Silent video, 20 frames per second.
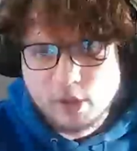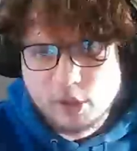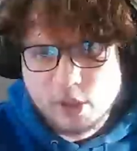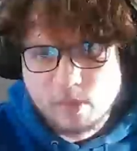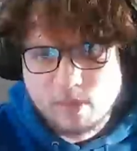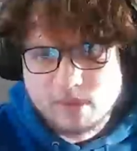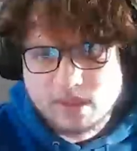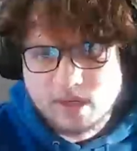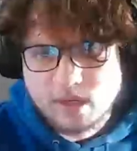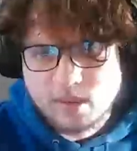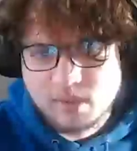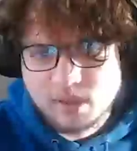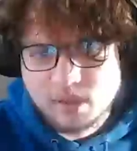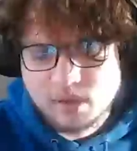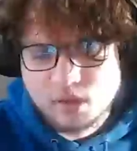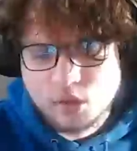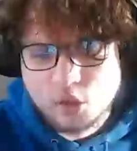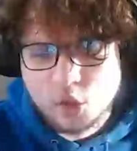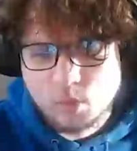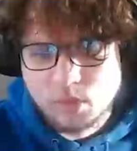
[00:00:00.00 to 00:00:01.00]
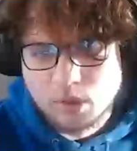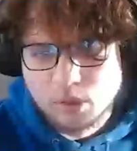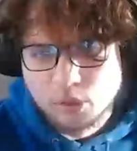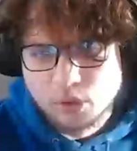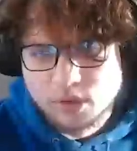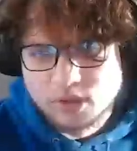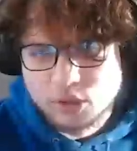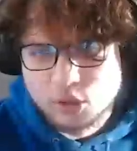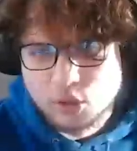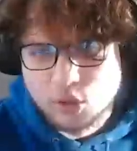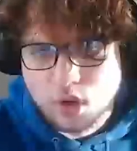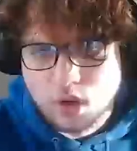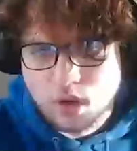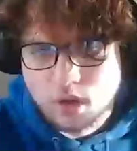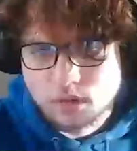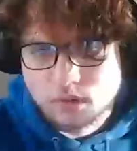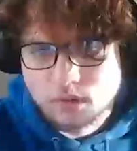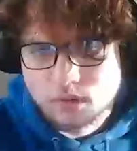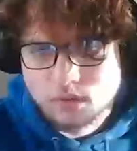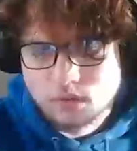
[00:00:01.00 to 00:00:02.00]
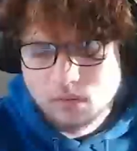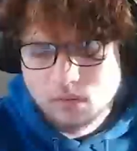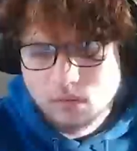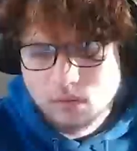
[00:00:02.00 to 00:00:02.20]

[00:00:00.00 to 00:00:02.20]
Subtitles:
bishop is could be really strong,